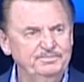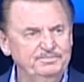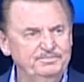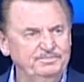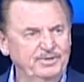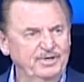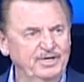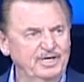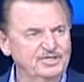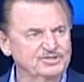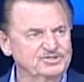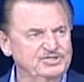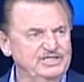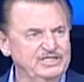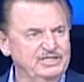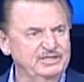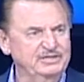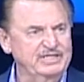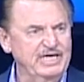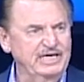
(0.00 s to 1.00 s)
Parents need
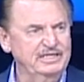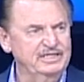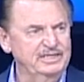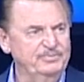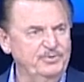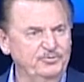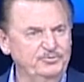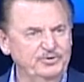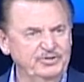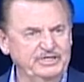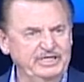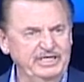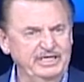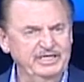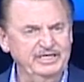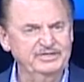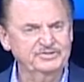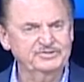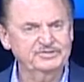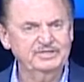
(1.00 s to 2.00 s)
to tighten up on their
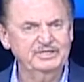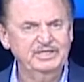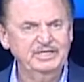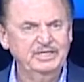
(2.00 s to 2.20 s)
kids.